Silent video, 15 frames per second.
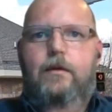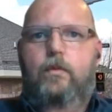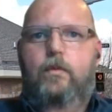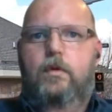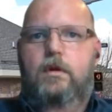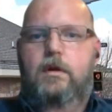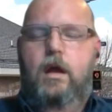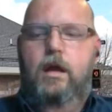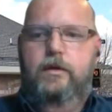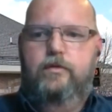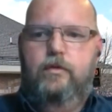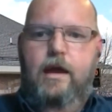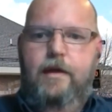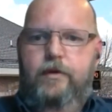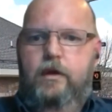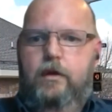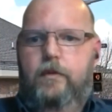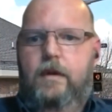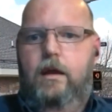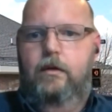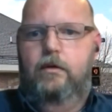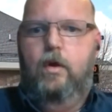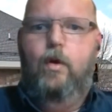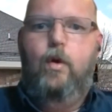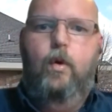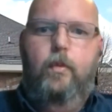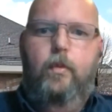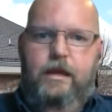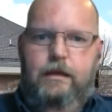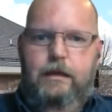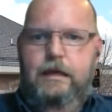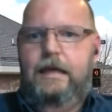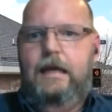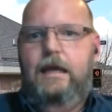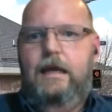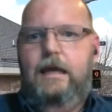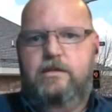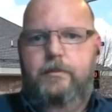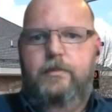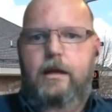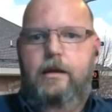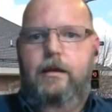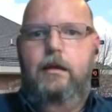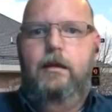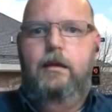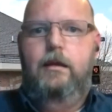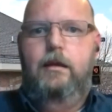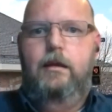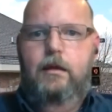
we're not driving around hoping to get somebody.